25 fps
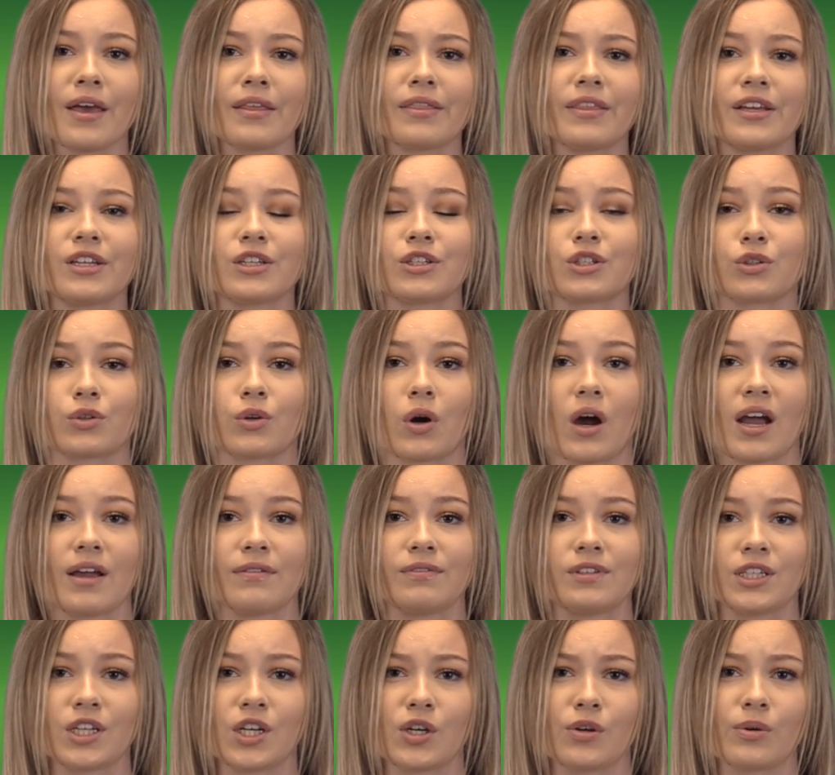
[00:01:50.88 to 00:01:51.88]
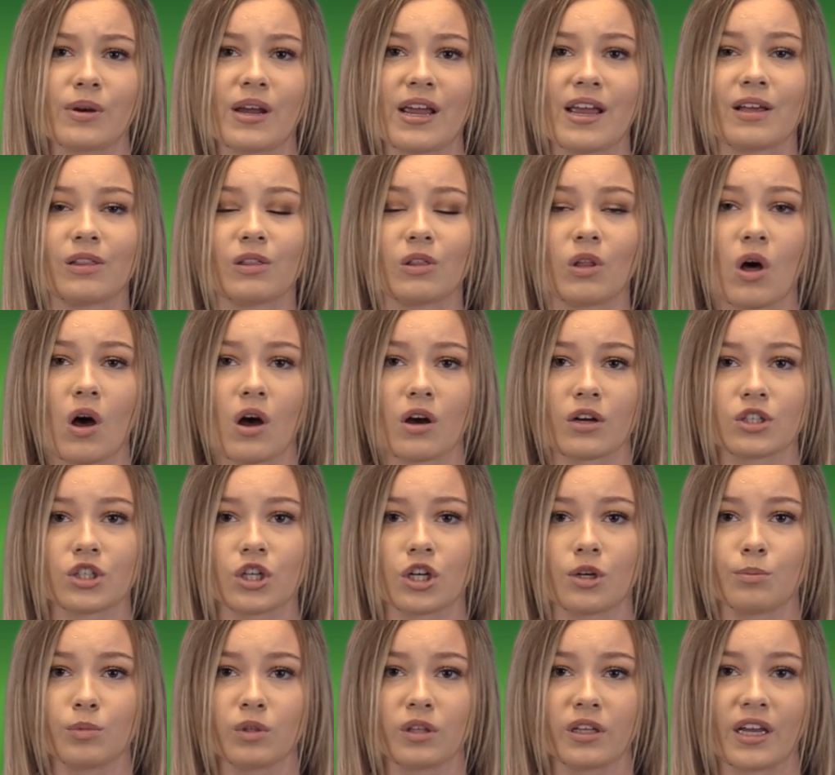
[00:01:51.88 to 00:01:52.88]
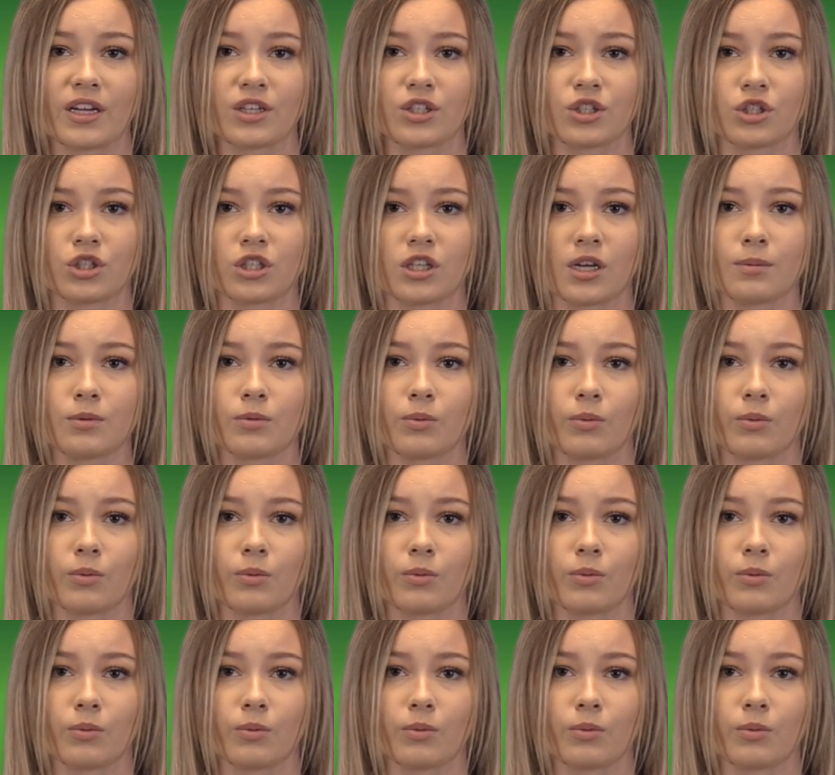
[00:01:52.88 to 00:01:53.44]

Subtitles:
They strive to create long-term relationships